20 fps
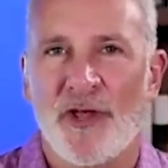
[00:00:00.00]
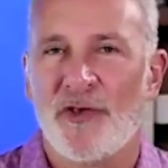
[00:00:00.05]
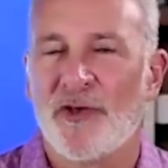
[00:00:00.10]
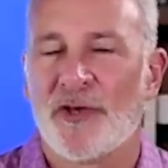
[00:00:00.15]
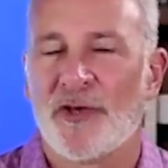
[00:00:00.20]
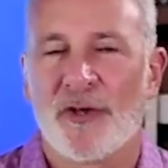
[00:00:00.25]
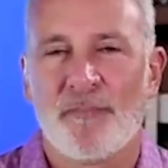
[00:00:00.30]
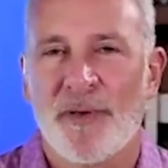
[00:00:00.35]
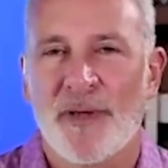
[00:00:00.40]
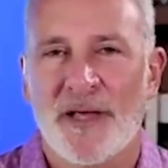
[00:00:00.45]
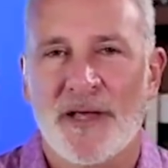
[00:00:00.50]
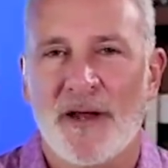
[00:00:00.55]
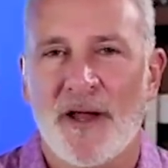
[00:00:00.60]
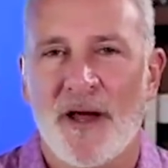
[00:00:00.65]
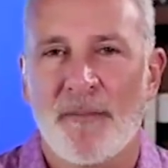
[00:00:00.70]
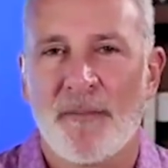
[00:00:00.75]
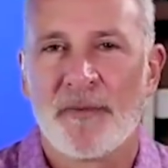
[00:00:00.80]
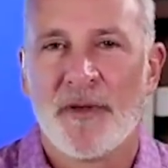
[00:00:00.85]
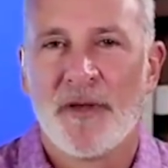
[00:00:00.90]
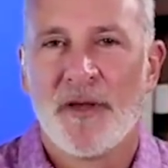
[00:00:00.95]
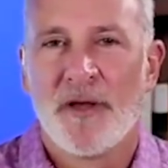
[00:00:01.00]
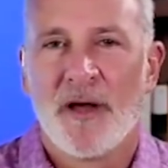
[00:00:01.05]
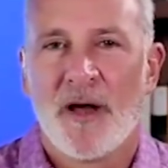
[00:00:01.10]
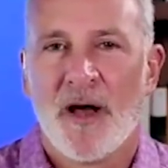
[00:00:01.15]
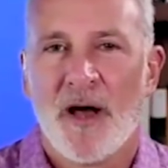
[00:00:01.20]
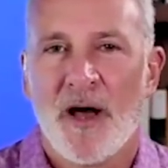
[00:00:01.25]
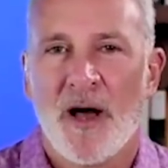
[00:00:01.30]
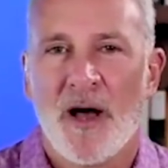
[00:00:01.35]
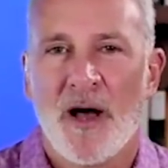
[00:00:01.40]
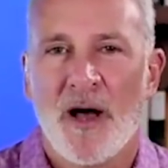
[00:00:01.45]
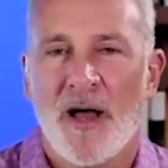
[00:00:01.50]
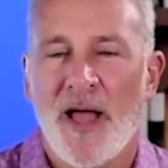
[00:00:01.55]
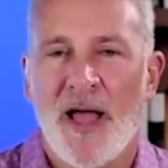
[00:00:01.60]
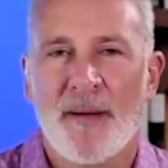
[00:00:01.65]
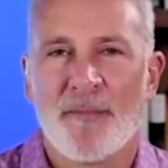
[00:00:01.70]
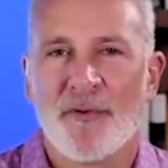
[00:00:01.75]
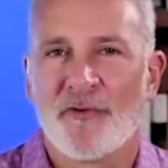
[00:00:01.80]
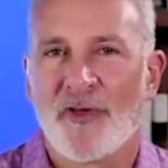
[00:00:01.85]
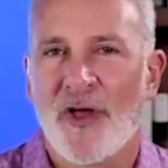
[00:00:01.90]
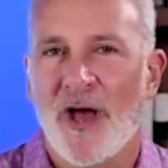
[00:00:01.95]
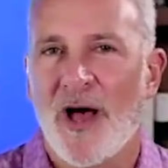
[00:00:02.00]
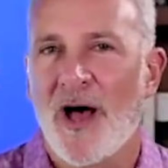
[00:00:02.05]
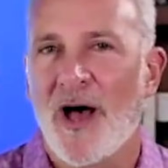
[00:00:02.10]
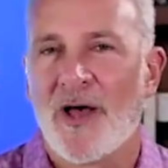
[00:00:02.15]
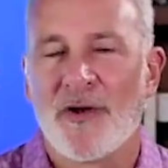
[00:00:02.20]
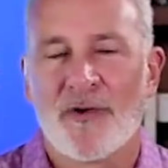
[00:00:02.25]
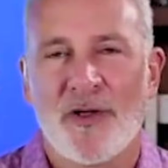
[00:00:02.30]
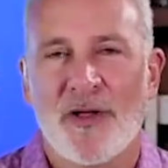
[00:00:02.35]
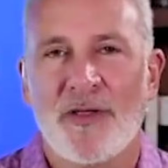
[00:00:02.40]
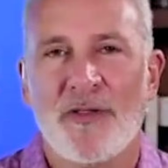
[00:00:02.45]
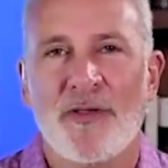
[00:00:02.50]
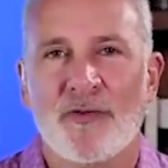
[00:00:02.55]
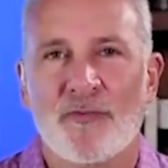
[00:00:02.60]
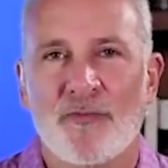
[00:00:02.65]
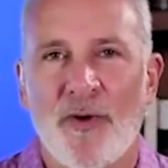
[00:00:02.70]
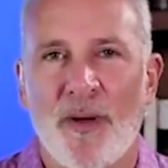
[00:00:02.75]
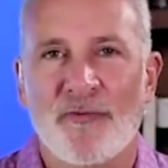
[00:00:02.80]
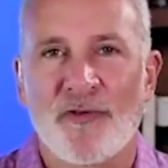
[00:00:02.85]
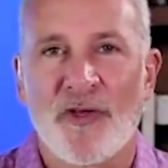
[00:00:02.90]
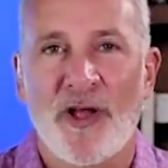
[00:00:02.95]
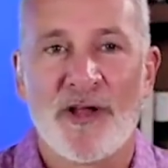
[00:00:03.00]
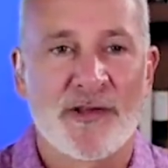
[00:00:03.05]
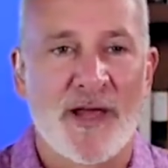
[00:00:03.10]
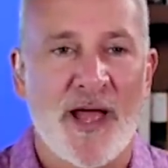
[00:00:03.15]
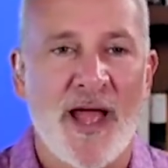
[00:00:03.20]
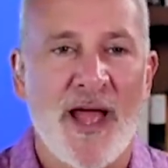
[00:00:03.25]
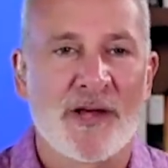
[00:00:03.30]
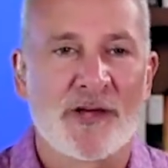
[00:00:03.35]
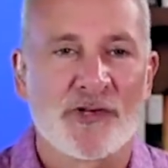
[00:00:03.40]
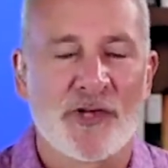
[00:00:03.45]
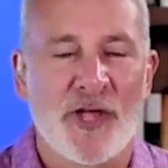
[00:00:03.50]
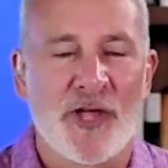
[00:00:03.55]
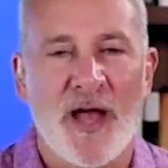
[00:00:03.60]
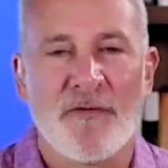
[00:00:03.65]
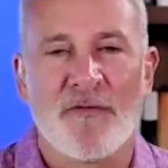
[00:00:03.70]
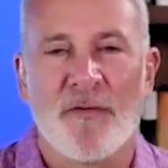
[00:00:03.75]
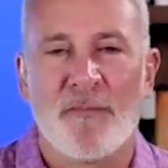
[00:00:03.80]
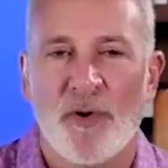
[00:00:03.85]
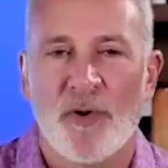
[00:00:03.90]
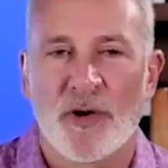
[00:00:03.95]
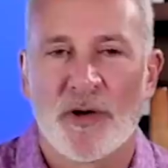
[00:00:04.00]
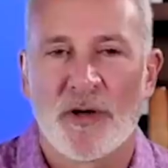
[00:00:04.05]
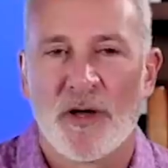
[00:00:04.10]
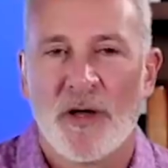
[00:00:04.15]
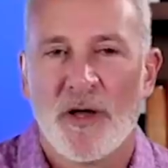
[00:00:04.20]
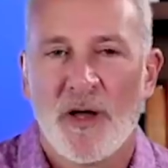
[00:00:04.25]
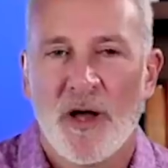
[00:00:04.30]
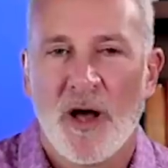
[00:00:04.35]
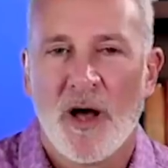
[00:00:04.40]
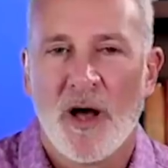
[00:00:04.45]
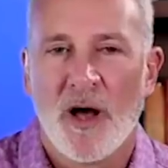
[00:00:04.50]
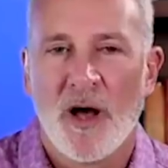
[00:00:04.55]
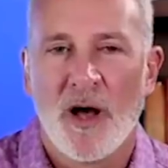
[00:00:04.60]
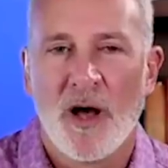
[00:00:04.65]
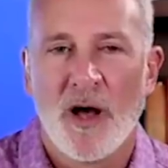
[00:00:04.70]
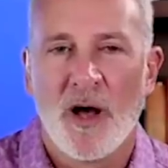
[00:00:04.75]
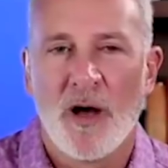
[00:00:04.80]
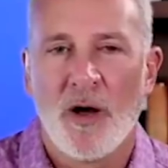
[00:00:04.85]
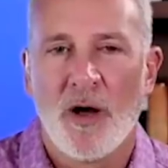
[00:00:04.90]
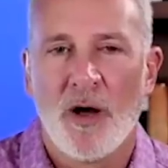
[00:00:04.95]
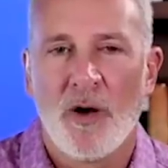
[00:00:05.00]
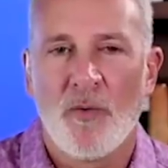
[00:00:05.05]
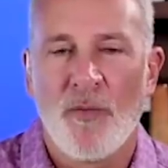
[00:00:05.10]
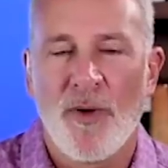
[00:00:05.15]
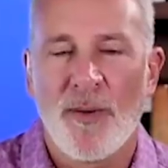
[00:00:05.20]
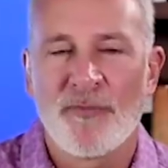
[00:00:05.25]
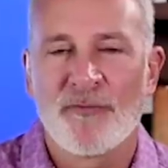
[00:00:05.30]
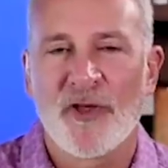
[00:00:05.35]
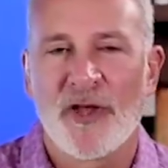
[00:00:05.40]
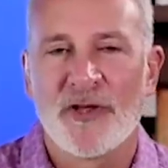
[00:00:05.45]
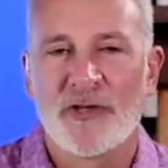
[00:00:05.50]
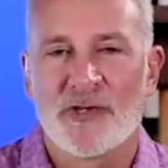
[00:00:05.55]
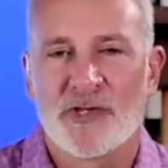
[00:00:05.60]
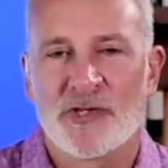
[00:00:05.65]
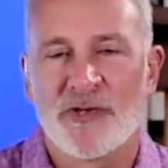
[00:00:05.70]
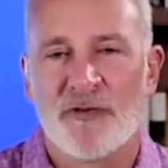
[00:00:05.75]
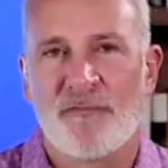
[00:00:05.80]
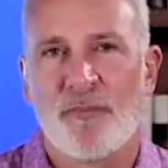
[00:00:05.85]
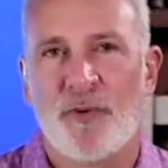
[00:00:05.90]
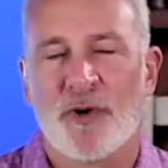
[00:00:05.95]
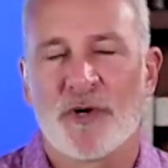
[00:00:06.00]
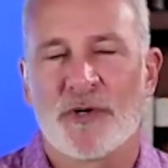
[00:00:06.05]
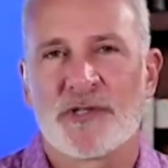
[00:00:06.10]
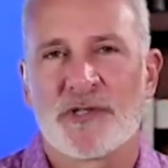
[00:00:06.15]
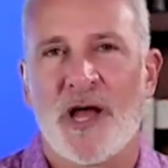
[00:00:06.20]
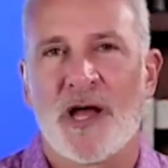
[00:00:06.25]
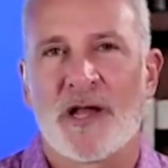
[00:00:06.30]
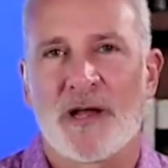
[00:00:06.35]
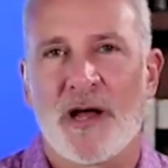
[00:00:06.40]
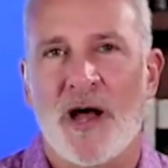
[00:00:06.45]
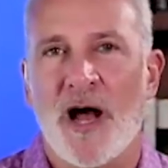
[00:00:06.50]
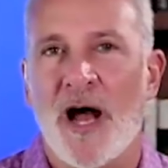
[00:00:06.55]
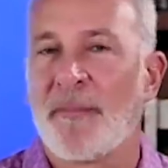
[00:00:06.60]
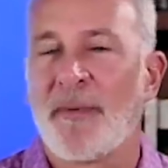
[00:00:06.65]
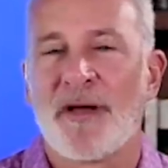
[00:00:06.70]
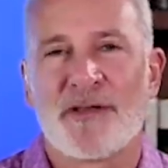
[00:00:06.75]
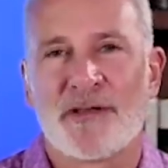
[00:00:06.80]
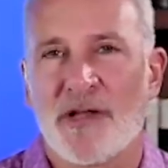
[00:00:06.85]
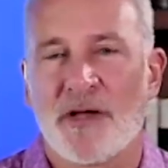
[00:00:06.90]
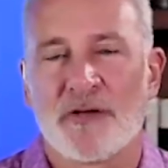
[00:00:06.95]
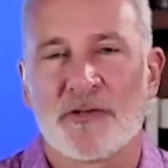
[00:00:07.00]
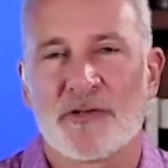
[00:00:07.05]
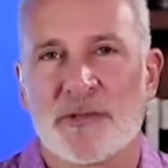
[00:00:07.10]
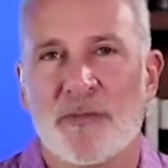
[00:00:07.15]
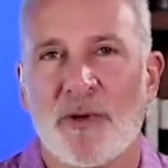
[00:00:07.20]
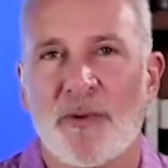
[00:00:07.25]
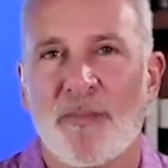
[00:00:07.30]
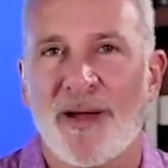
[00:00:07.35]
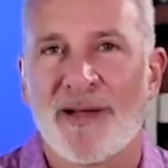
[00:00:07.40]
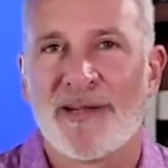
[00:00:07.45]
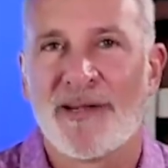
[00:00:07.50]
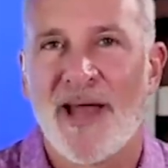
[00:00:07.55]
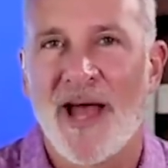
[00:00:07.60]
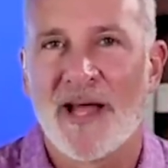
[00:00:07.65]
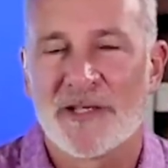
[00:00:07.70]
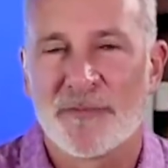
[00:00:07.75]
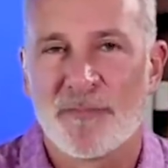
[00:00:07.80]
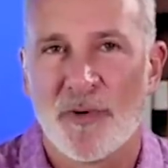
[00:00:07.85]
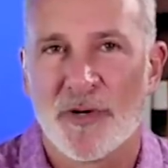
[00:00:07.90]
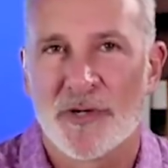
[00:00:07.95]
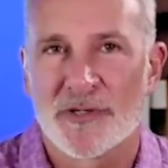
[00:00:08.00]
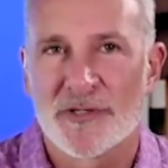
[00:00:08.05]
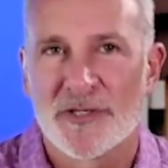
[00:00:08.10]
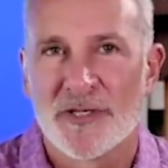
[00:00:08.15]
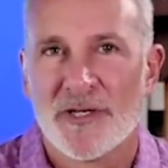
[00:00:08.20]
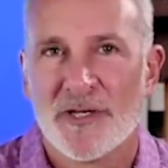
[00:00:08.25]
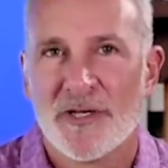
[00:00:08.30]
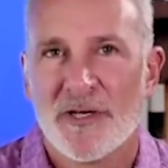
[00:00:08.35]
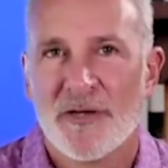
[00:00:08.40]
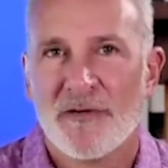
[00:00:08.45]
You can pick it up on Amazon or any of these websites. I actually have a book, a website, shiftbooks.com. I sell some of my dad's books.